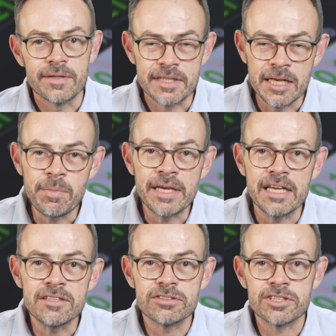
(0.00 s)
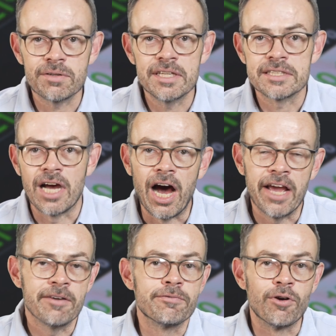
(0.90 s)
keeping interest rates
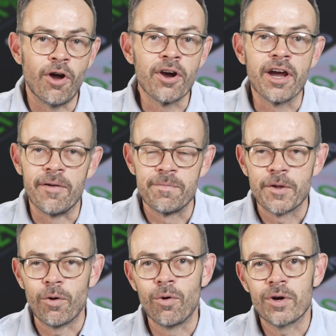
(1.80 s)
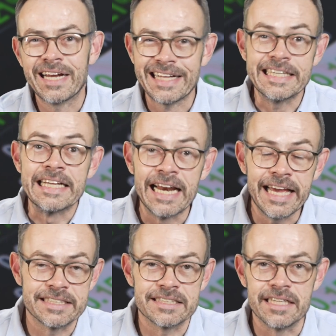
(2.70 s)
higher for longer, or cutting
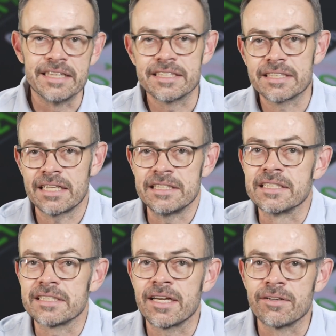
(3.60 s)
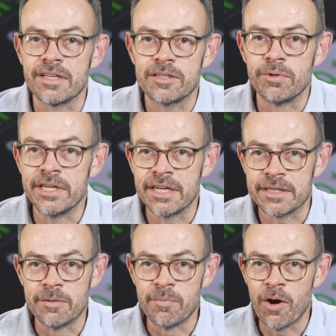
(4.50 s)
less in this cutting cycle that we're in
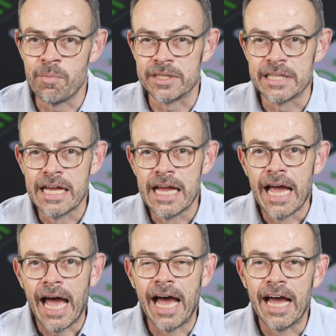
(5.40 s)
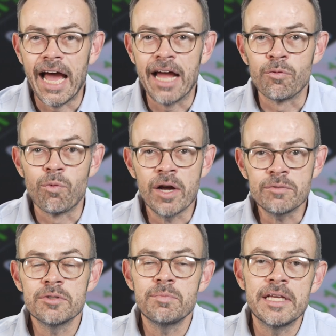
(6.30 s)
at the moment. And
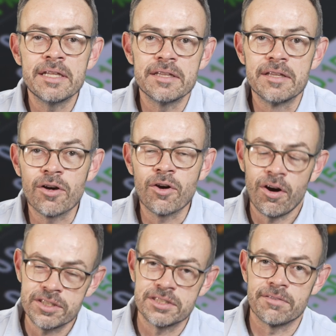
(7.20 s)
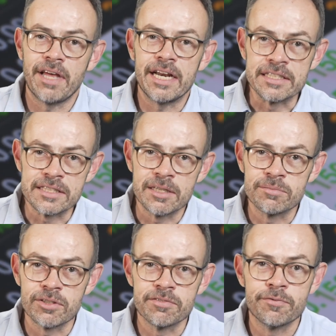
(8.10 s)
what would be the cost of that in
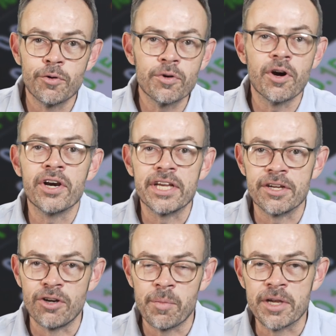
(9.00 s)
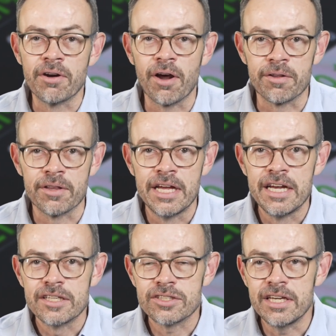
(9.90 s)
terms of foregone economic growth?
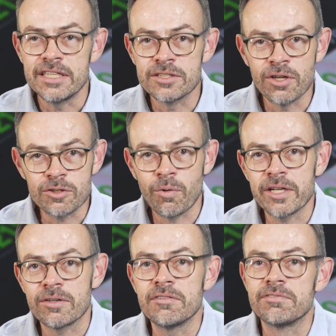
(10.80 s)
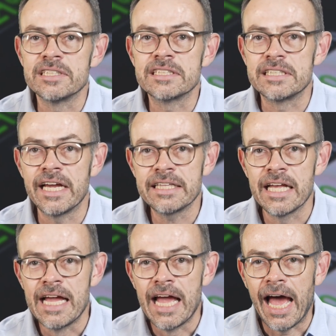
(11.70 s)
So he's not quite convinced yet,
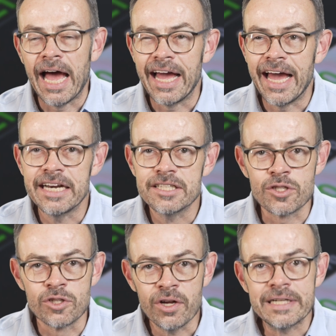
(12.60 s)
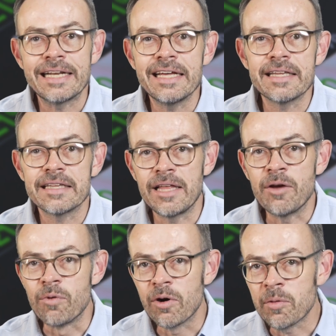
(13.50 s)
and it's not clear that
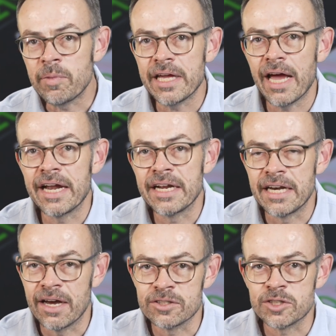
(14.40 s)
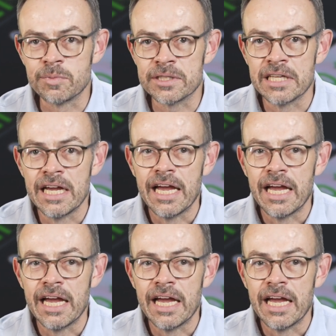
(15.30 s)
there will be an announcement